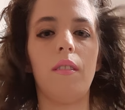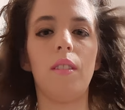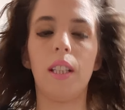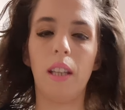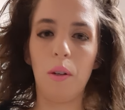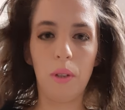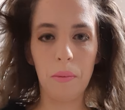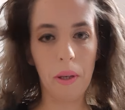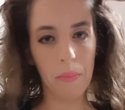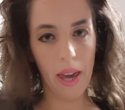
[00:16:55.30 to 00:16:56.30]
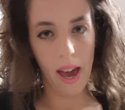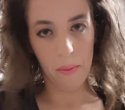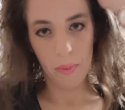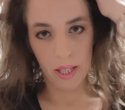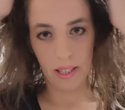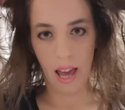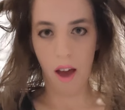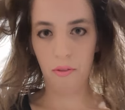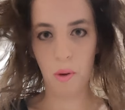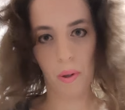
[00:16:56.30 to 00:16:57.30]
Like, they don't want to make me happy and
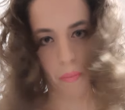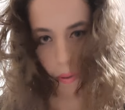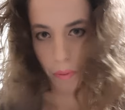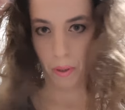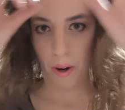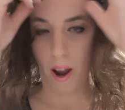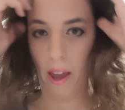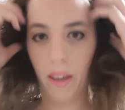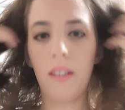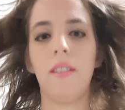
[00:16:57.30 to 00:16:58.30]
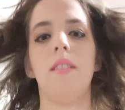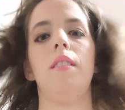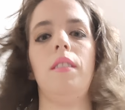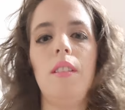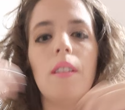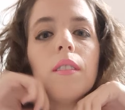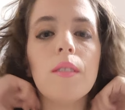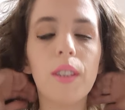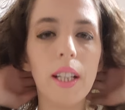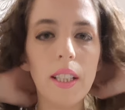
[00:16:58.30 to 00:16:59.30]
laugh. They want to make me cry. You know?
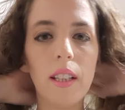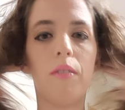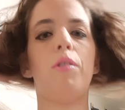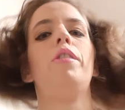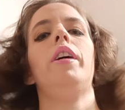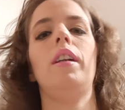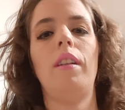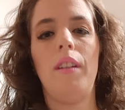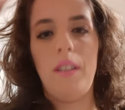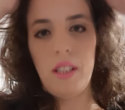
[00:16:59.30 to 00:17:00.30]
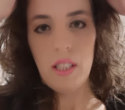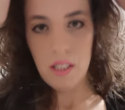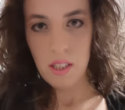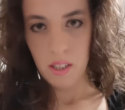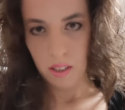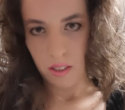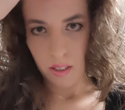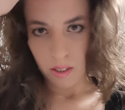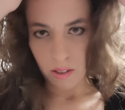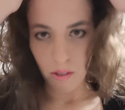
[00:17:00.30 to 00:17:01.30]
What do I need that for, right?
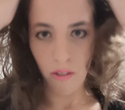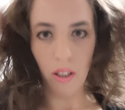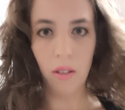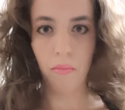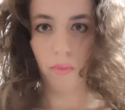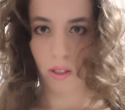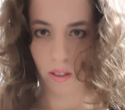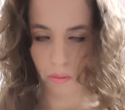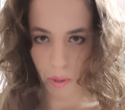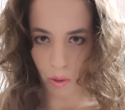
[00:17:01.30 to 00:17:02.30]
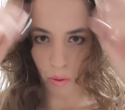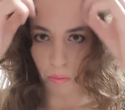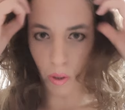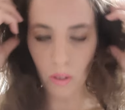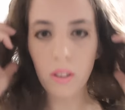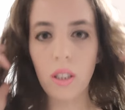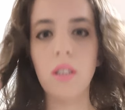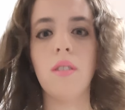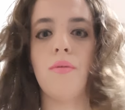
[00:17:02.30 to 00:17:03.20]
Screw them. Am I going bald?